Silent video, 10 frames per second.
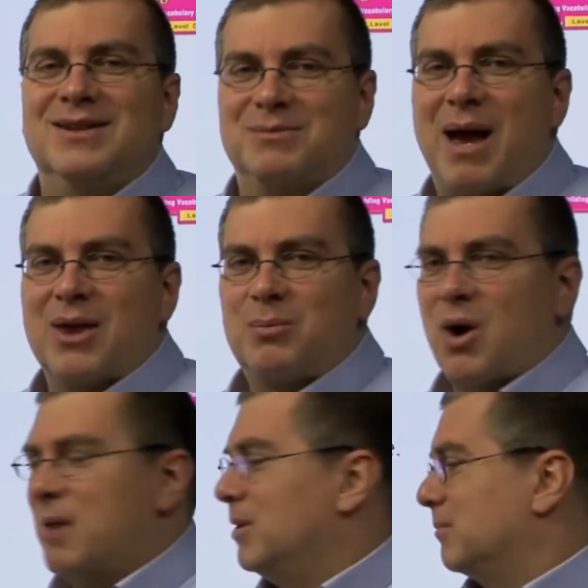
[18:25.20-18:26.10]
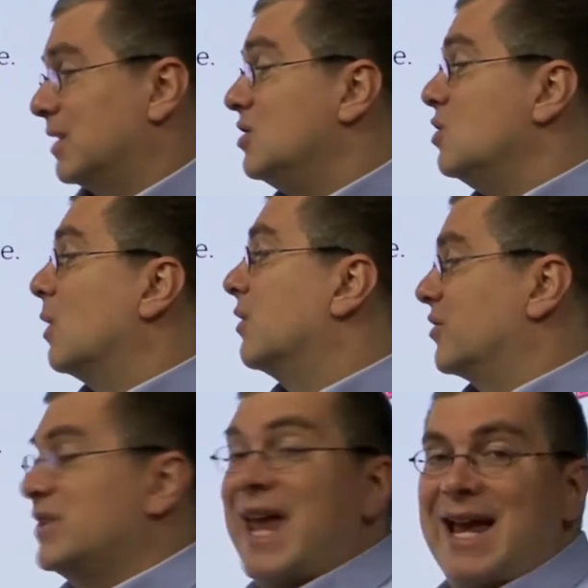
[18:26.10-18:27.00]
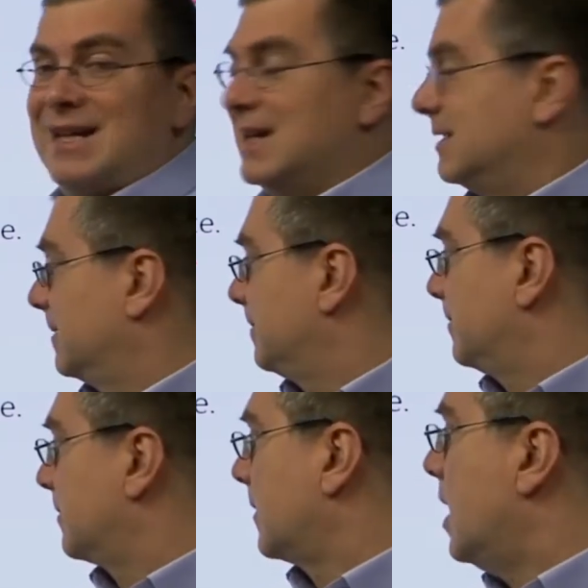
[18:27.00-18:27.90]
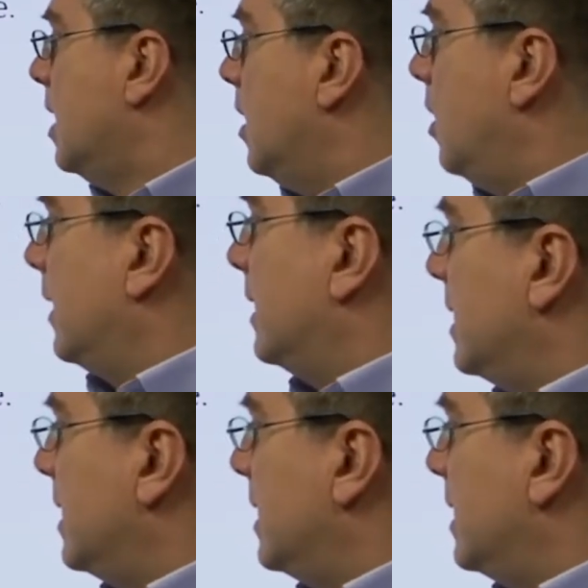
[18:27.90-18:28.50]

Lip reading: this math problem? Do you understand it? Okay,